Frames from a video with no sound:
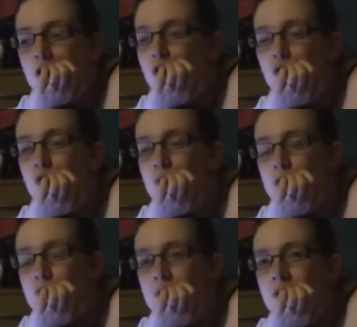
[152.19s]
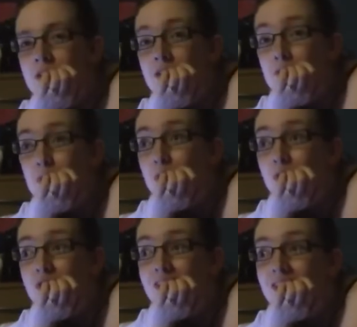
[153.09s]
I don't know which one I like the
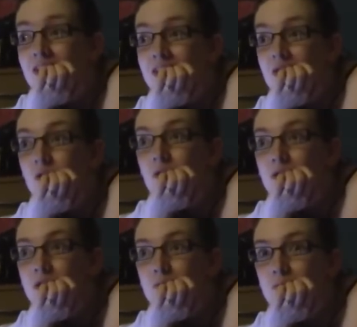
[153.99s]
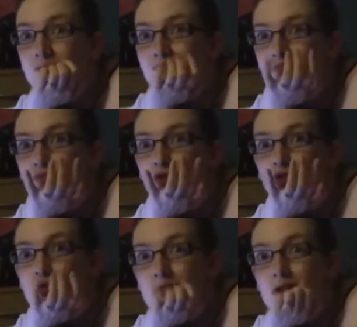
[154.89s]
most because I like all of them
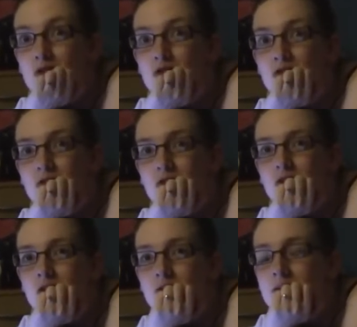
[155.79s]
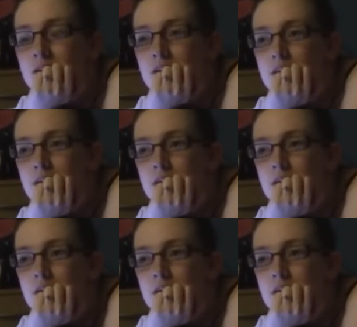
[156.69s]
so much, you know. Mm -hmm.